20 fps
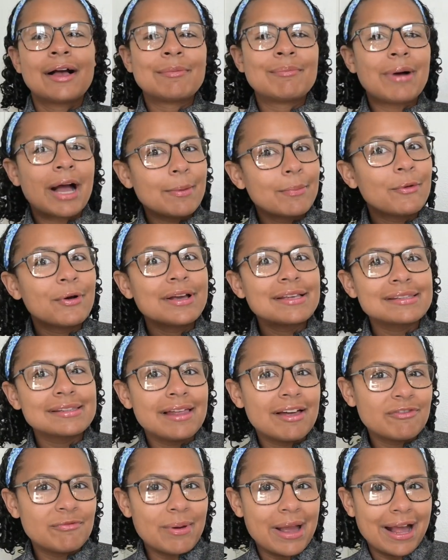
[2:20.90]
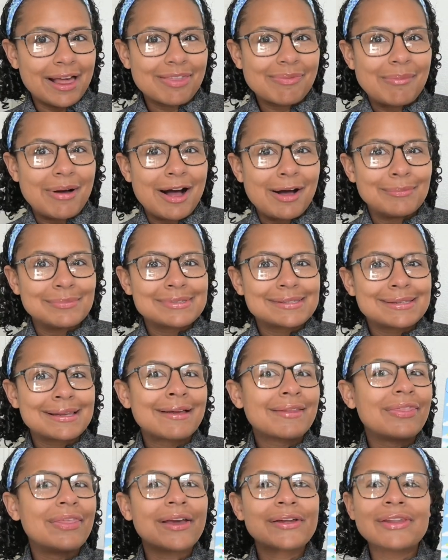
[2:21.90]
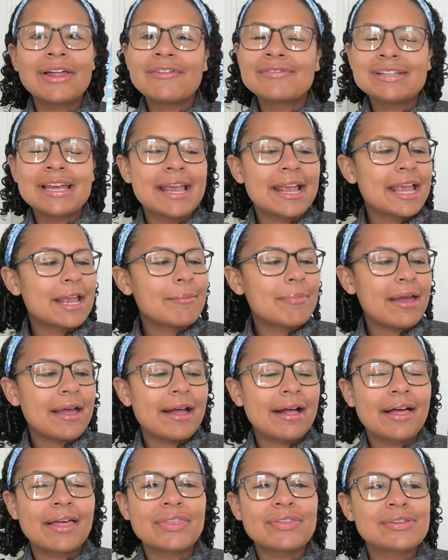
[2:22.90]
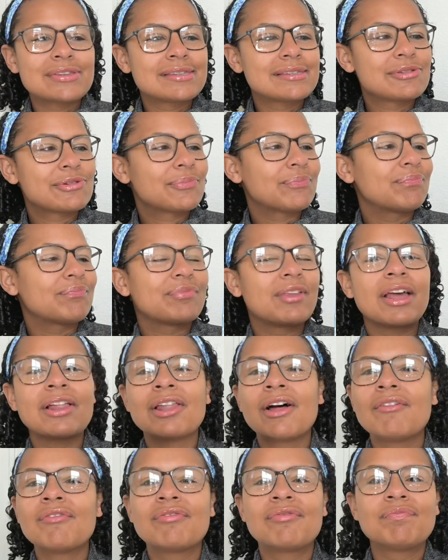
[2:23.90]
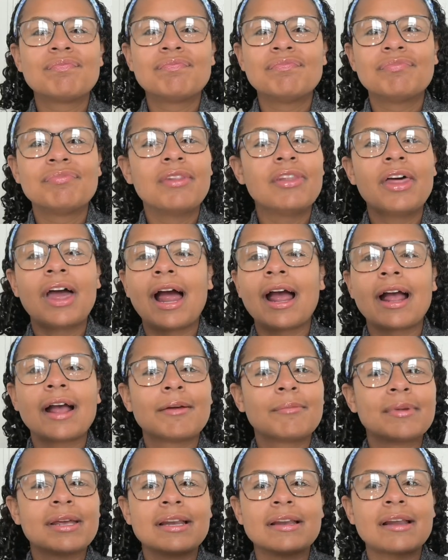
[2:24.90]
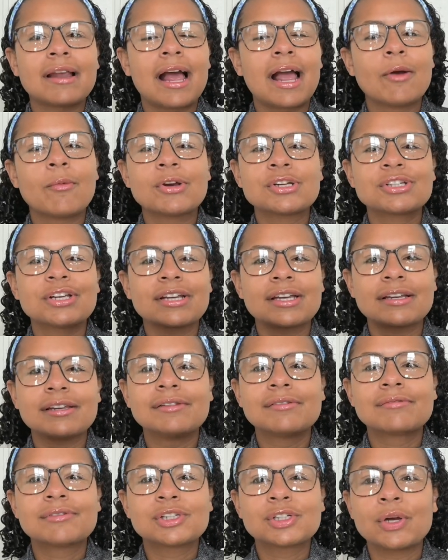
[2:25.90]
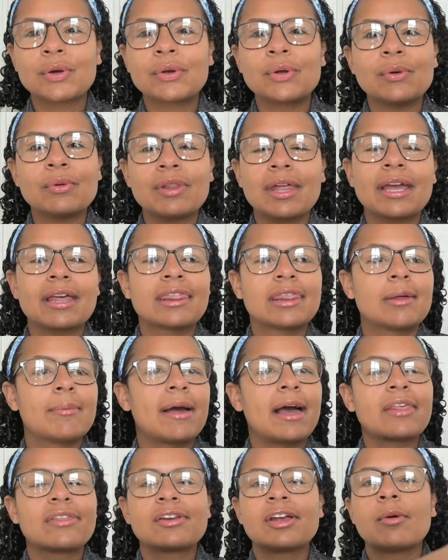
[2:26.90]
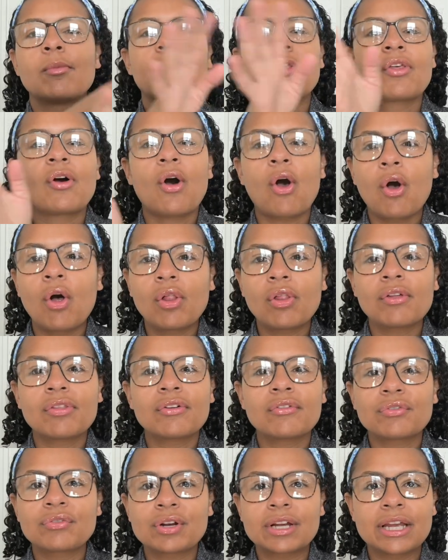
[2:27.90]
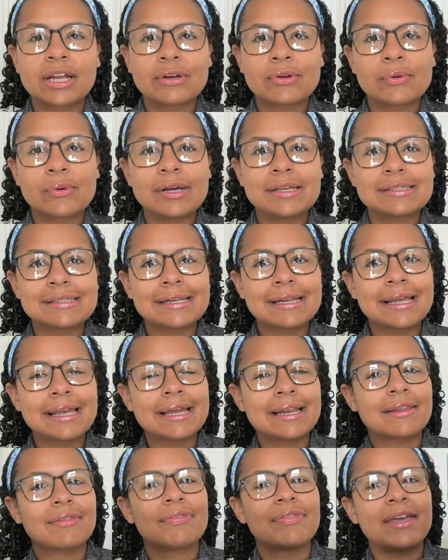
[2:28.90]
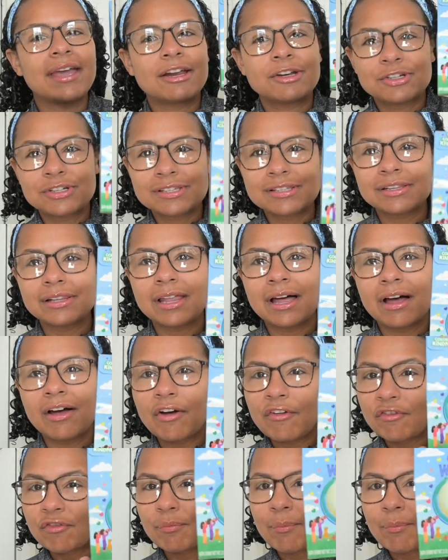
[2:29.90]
My boys love bath bombs. They love taking baths. They love I mean, I wish I could show you like the bathtub with all of the freaking toys in it. They just love